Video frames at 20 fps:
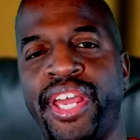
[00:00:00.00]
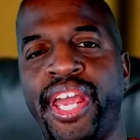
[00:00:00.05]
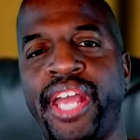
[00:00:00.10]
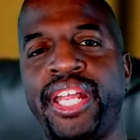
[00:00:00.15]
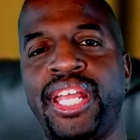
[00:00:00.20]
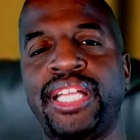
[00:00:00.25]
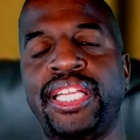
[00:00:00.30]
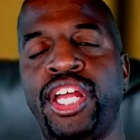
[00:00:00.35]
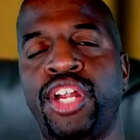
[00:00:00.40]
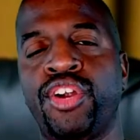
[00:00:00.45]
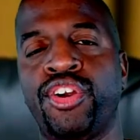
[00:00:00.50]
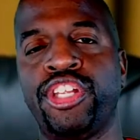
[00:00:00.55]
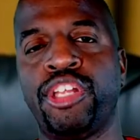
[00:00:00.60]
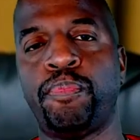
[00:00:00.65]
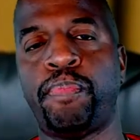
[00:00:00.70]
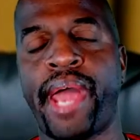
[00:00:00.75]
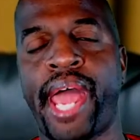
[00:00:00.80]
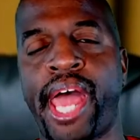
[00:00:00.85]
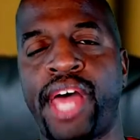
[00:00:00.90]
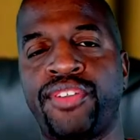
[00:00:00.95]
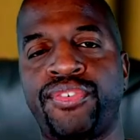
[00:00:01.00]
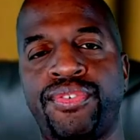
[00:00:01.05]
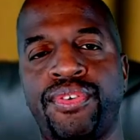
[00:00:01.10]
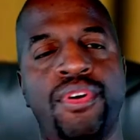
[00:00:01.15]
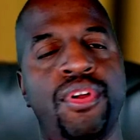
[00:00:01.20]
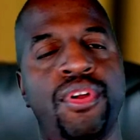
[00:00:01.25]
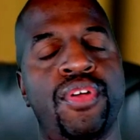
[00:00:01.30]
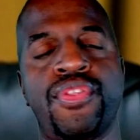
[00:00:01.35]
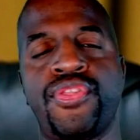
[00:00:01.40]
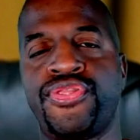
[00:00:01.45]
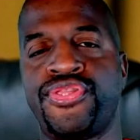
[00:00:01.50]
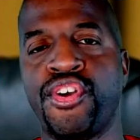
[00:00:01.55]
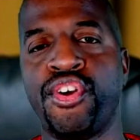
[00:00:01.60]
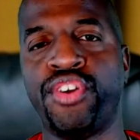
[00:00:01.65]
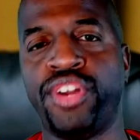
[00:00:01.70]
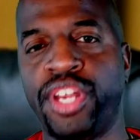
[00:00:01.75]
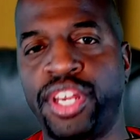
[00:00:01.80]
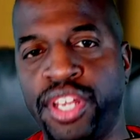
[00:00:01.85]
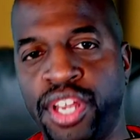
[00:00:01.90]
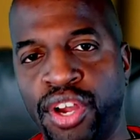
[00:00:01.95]
any leader in the past
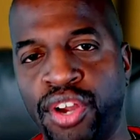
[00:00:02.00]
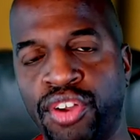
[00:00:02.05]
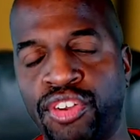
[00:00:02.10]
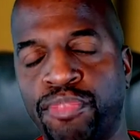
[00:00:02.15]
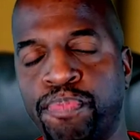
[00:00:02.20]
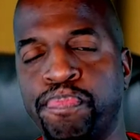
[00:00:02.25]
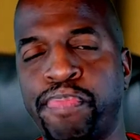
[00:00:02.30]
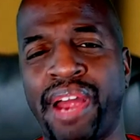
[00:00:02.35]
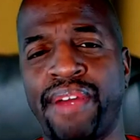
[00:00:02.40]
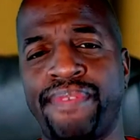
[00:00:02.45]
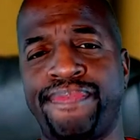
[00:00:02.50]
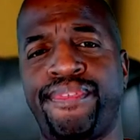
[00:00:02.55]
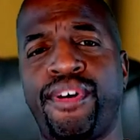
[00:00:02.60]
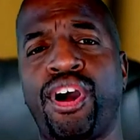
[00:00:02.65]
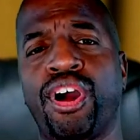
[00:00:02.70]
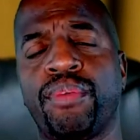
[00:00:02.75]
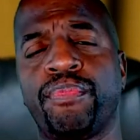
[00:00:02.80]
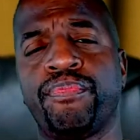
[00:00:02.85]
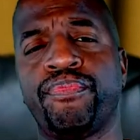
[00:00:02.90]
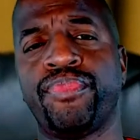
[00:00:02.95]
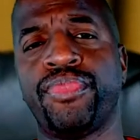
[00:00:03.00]
30 years by far.